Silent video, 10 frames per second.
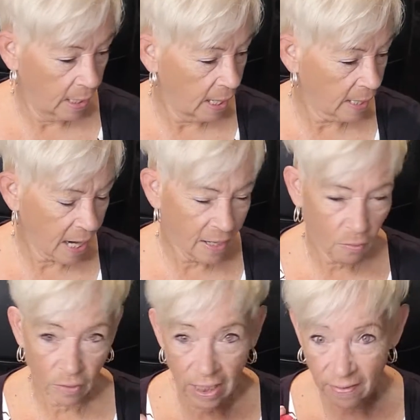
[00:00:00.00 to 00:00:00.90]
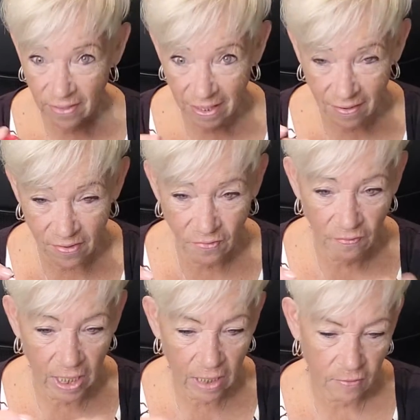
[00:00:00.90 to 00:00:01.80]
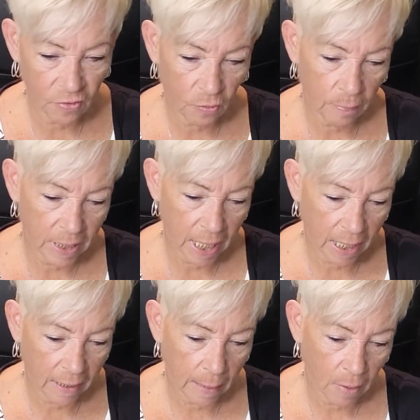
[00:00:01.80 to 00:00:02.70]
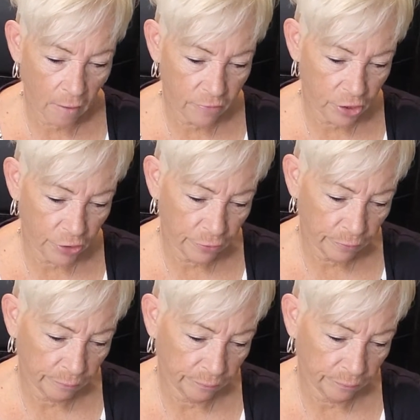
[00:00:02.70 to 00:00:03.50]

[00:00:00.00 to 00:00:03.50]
and I don't need these feet, so I'm taking them off too.